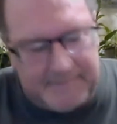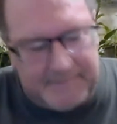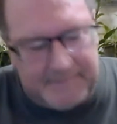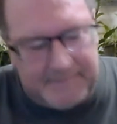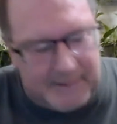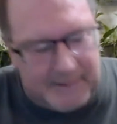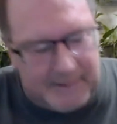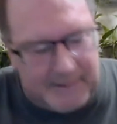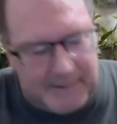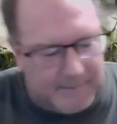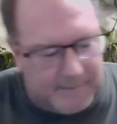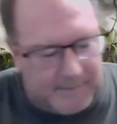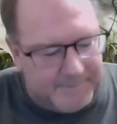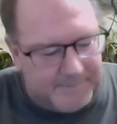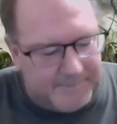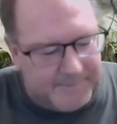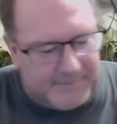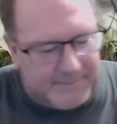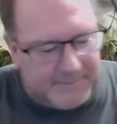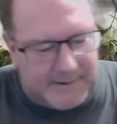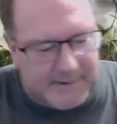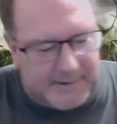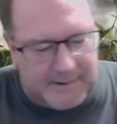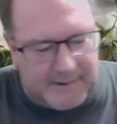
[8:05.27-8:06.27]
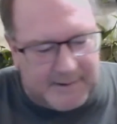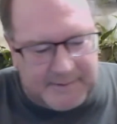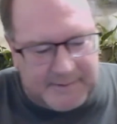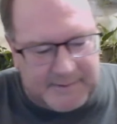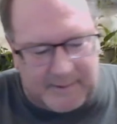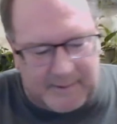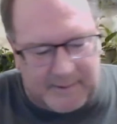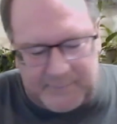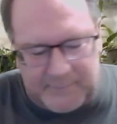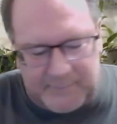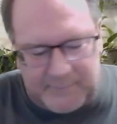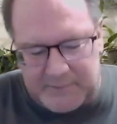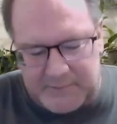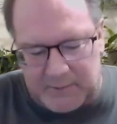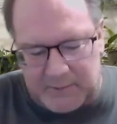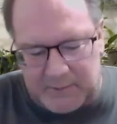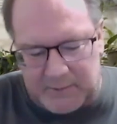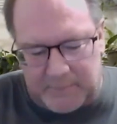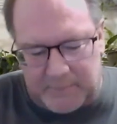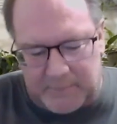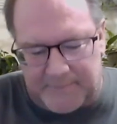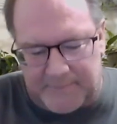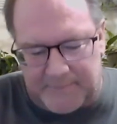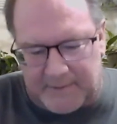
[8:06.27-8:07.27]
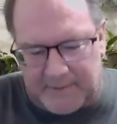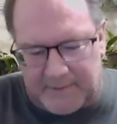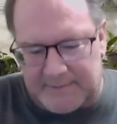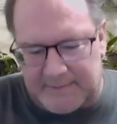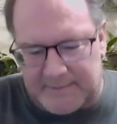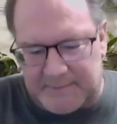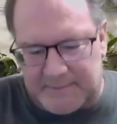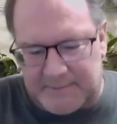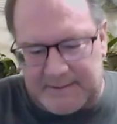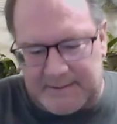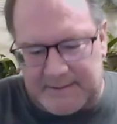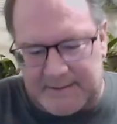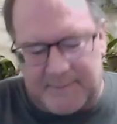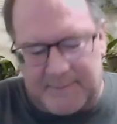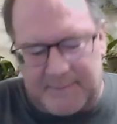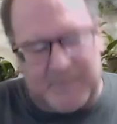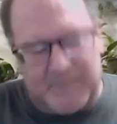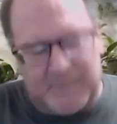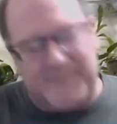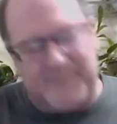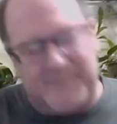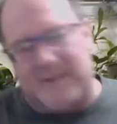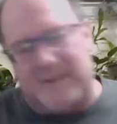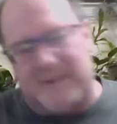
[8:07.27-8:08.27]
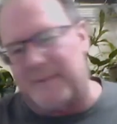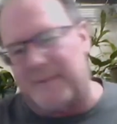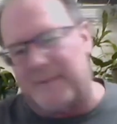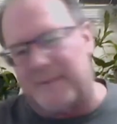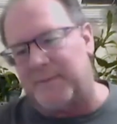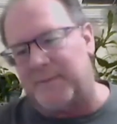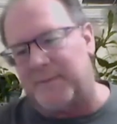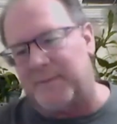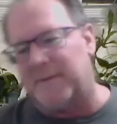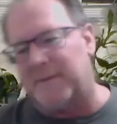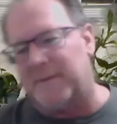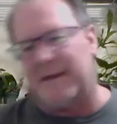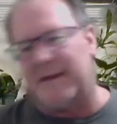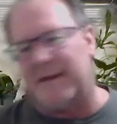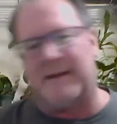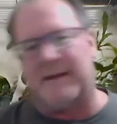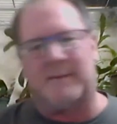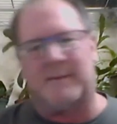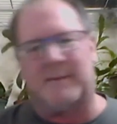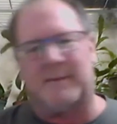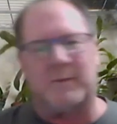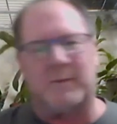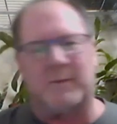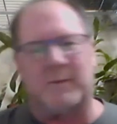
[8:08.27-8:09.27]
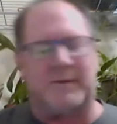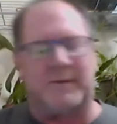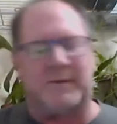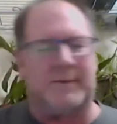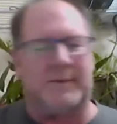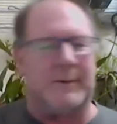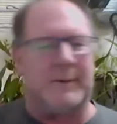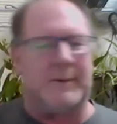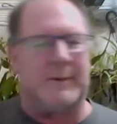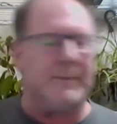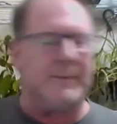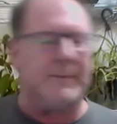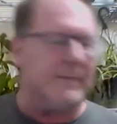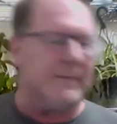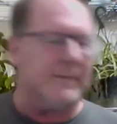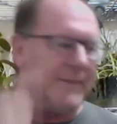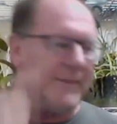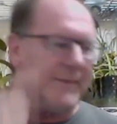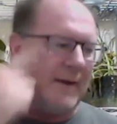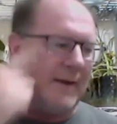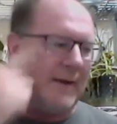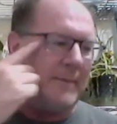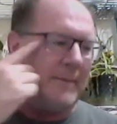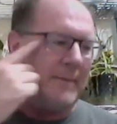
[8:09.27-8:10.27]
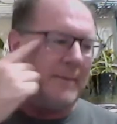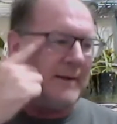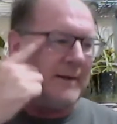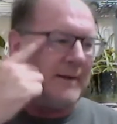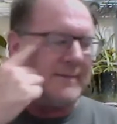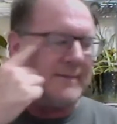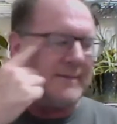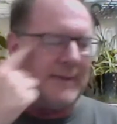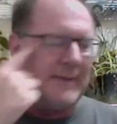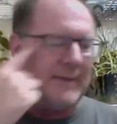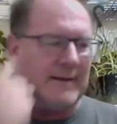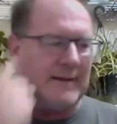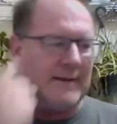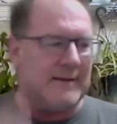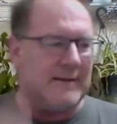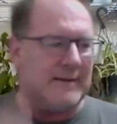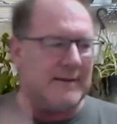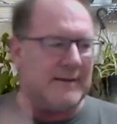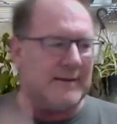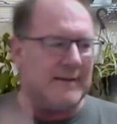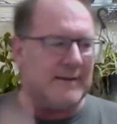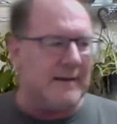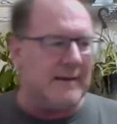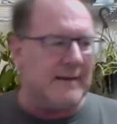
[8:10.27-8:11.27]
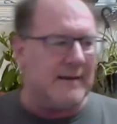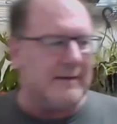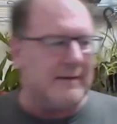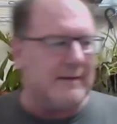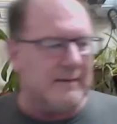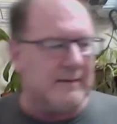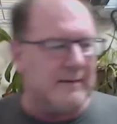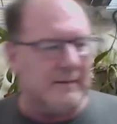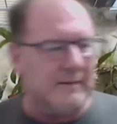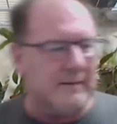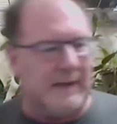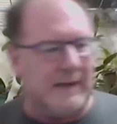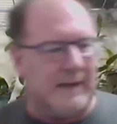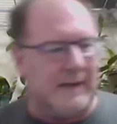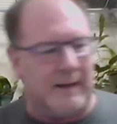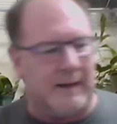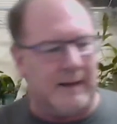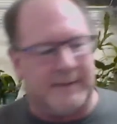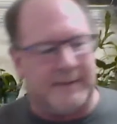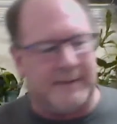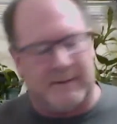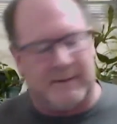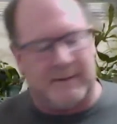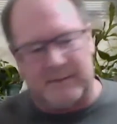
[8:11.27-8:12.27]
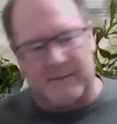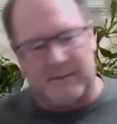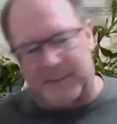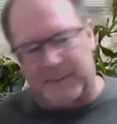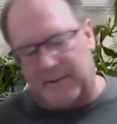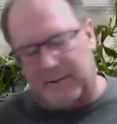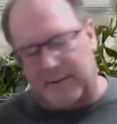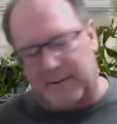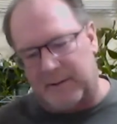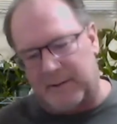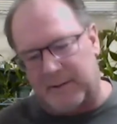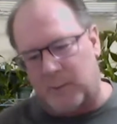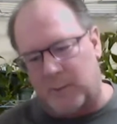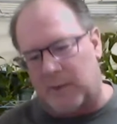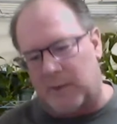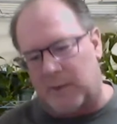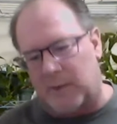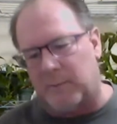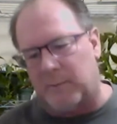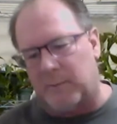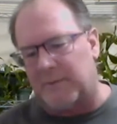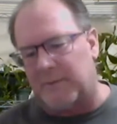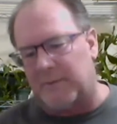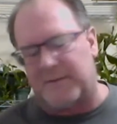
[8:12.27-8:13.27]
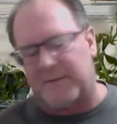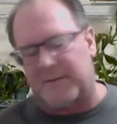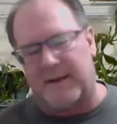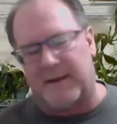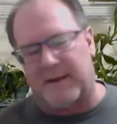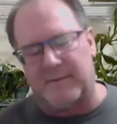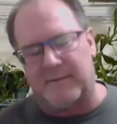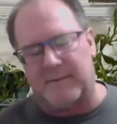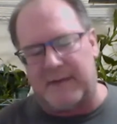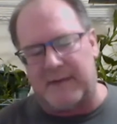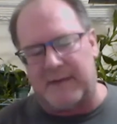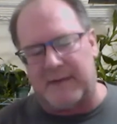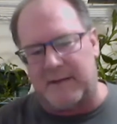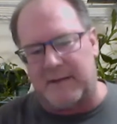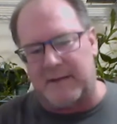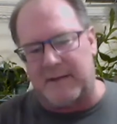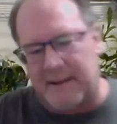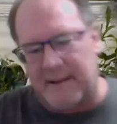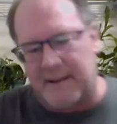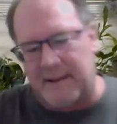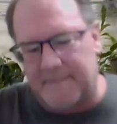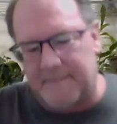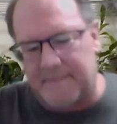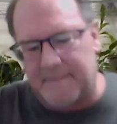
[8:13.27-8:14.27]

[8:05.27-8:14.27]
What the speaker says: And I thought for sure we'd find some stuff. We found a few dead animals on the road. Not much, man. And out there in the middle of nowhere where there's not even internet,